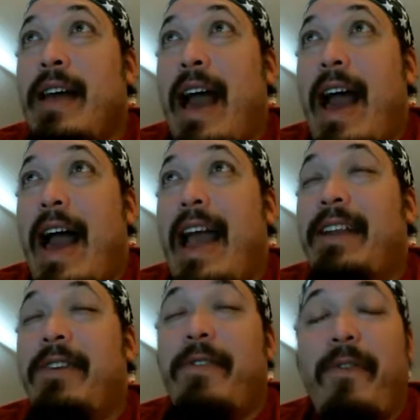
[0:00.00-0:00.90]
I
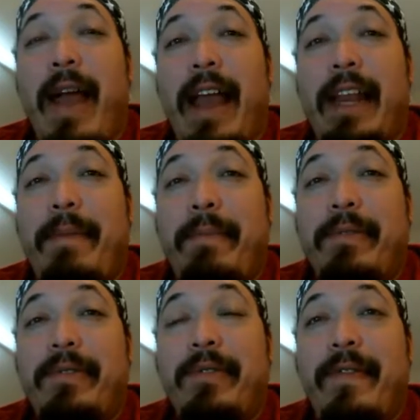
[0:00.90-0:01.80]
know a variety of
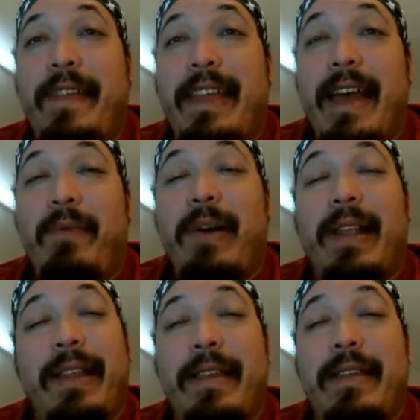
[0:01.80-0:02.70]
people who have said, well,
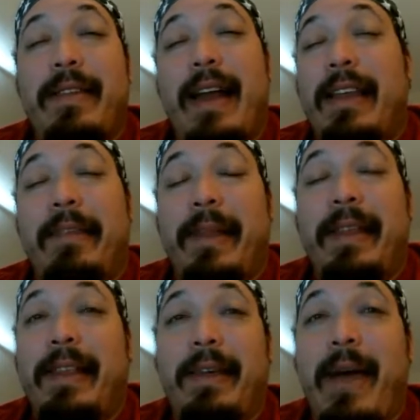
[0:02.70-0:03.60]
it's not
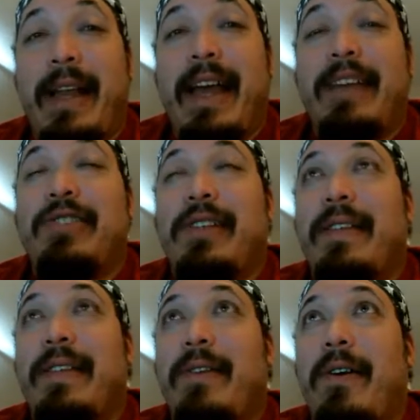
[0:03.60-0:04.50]
explicitly white
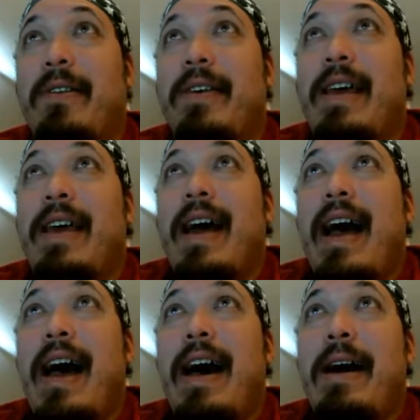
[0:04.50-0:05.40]
nationalist at all.
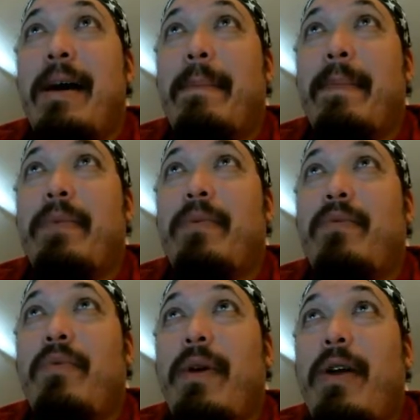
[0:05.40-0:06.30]
Um,
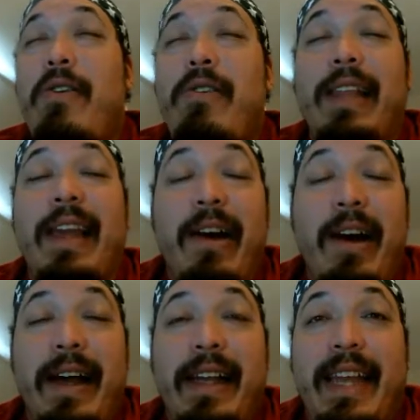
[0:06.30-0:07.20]
Early
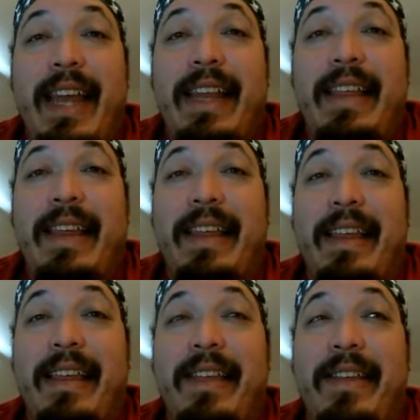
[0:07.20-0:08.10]
on in its
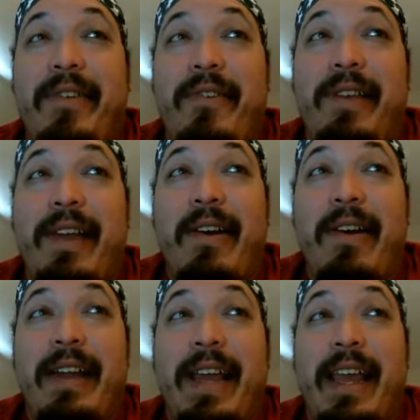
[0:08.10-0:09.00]
existence, early
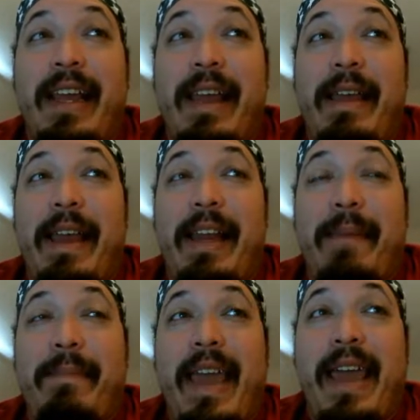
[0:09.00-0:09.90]
on in
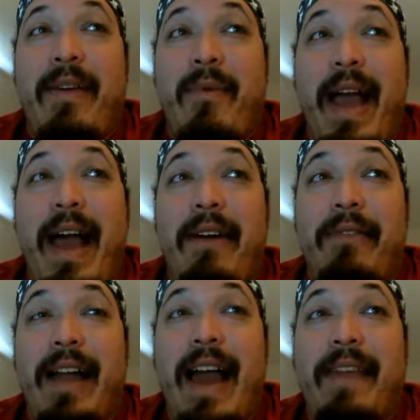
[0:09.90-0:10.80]
it being
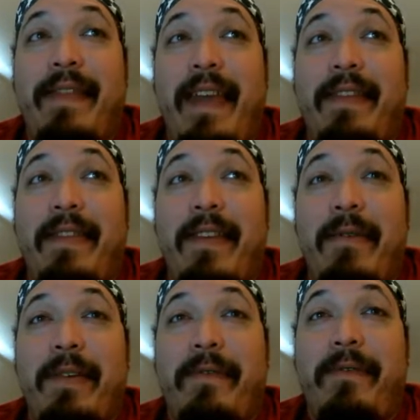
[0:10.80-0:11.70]
around, I think that there
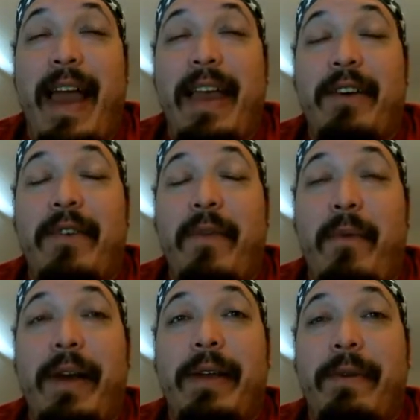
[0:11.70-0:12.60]
was a fight over
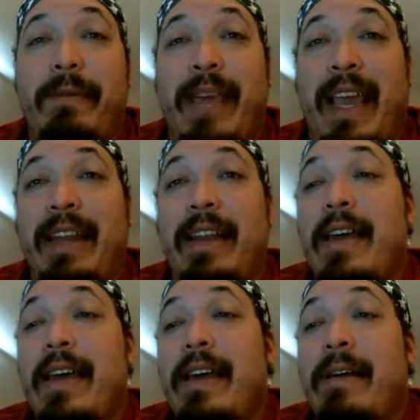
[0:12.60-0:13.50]
what it would mean.
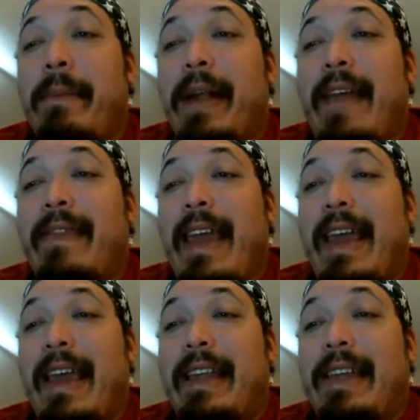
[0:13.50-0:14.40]
But I
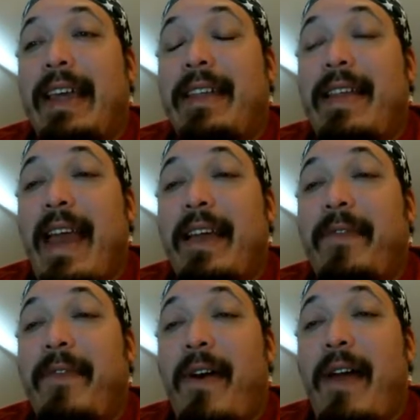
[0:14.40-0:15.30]
think at least as
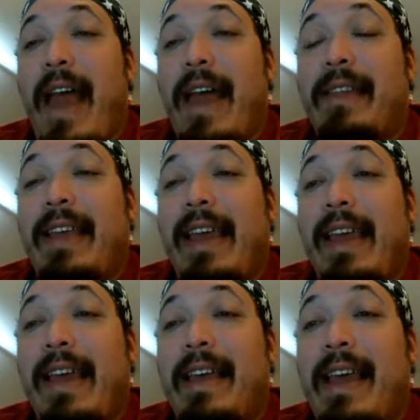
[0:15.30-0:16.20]
far as
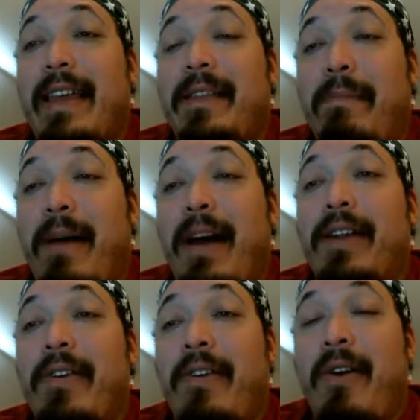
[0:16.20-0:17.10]
the
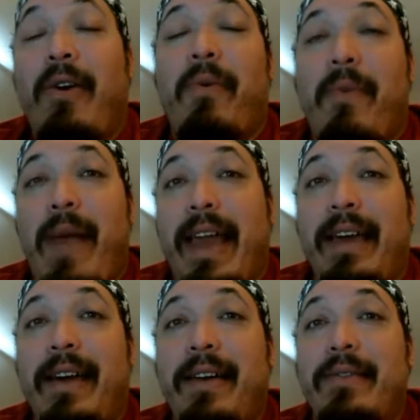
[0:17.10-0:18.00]
moniker alt-right
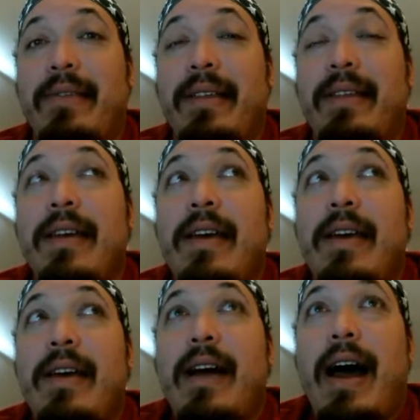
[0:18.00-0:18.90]
goes,
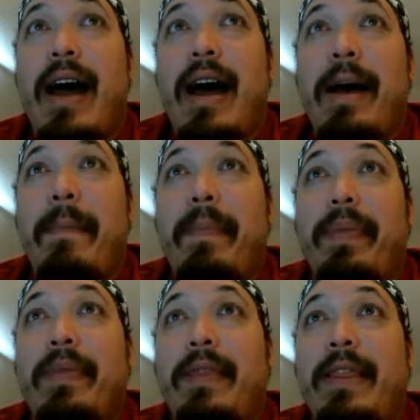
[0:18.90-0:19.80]

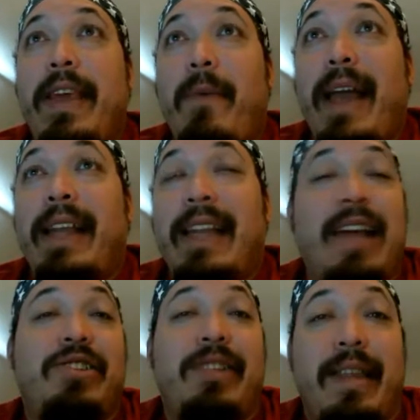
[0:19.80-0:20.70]
the white
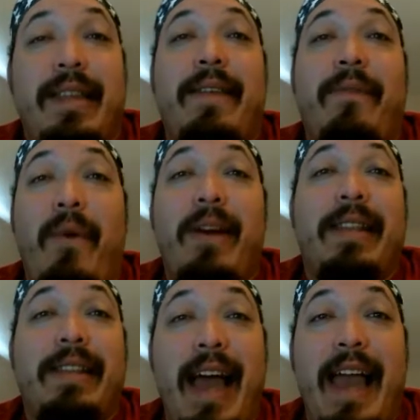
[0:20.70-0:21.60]
nationalists have won the
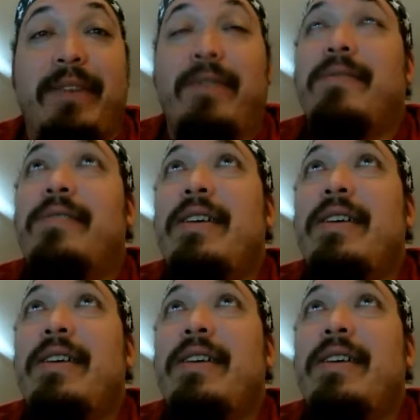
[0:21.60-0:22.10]
title.